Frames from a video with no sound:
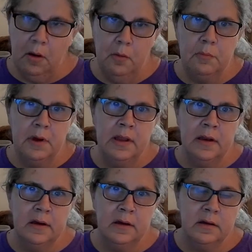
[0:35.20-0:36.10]
But,
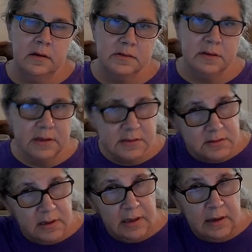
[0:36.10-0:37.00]
so
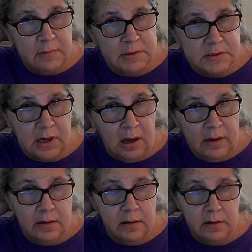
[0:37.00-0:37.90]
yesterday I got my shot.
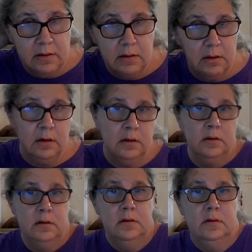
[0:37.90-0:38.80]

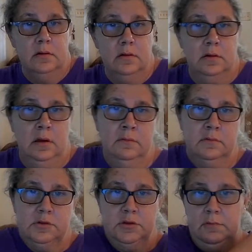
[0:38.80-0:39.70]
I will
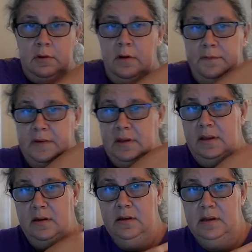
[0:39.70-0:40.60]
show it off again.
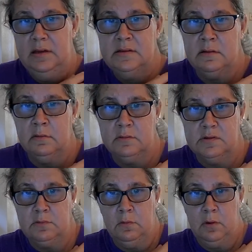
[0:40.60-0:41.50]
It is a little
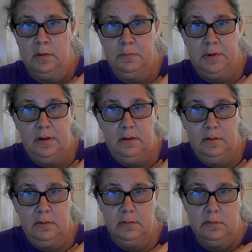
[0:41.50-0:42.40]
sore, but
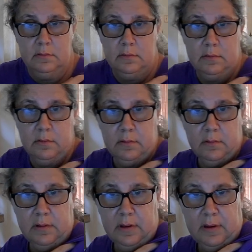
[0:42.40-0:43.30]

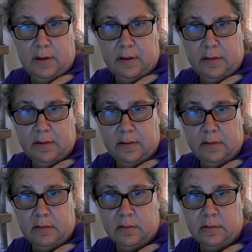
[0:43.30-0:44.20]
yeah,
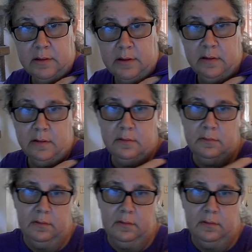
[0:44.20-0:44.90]
there we go.